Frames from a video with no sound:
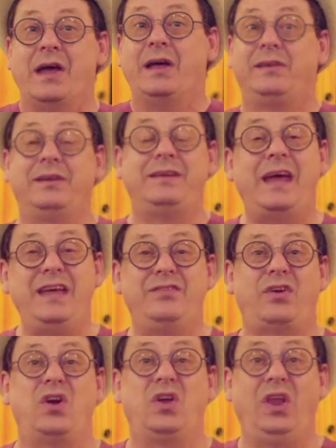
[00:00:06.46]
Today is
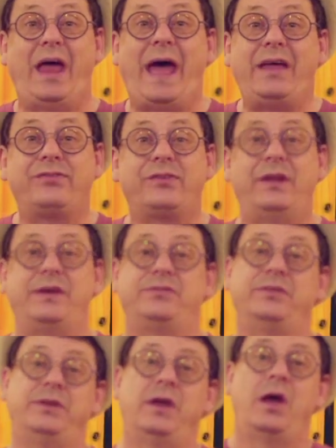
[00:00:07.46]
our last
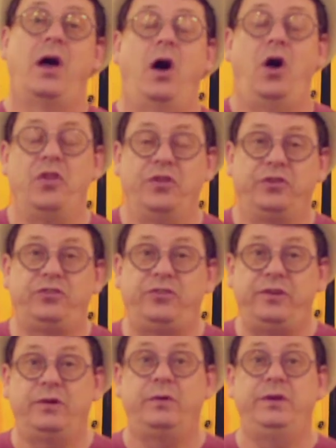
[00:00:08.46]
lesson on the
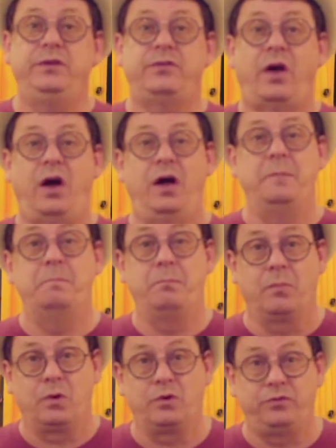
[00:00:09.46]
series on
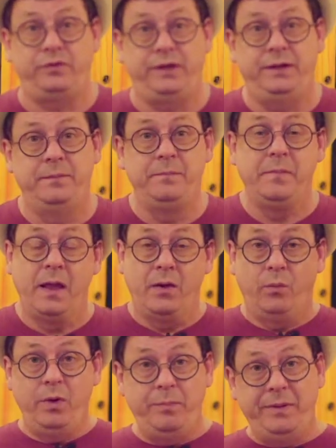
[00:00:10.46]
mercy.
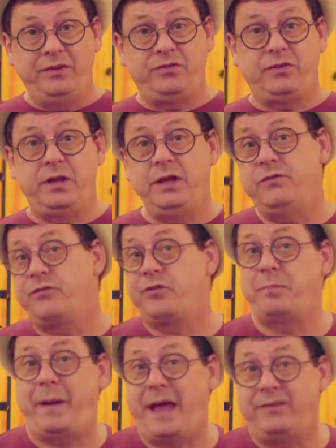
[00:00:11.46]
We've been studying for the
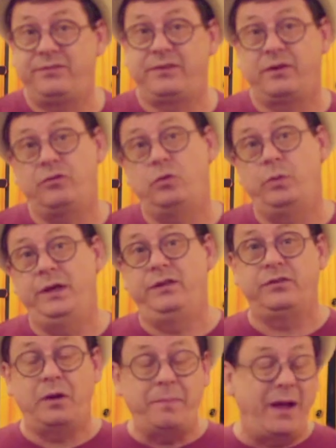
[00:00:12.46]
past several weeks
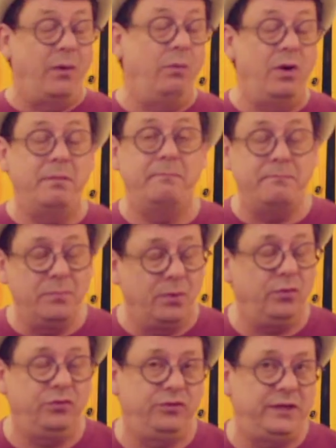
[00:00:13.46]
about what
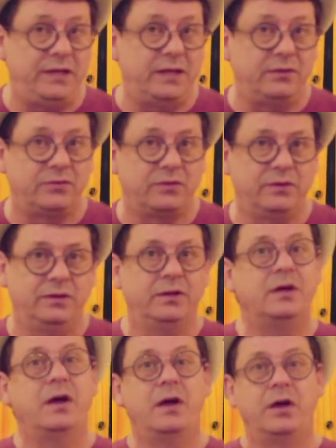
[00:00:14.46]
mercy is.
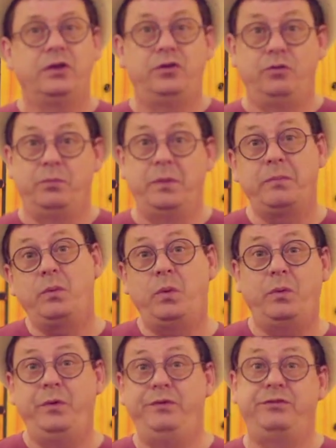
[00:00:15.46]
Do you remember what
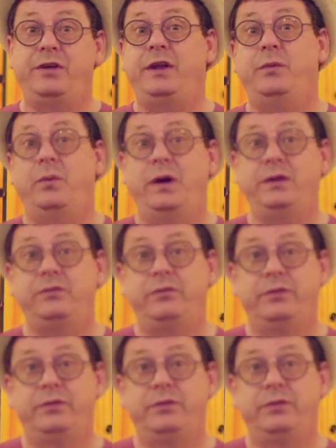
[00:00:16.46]
we said it was?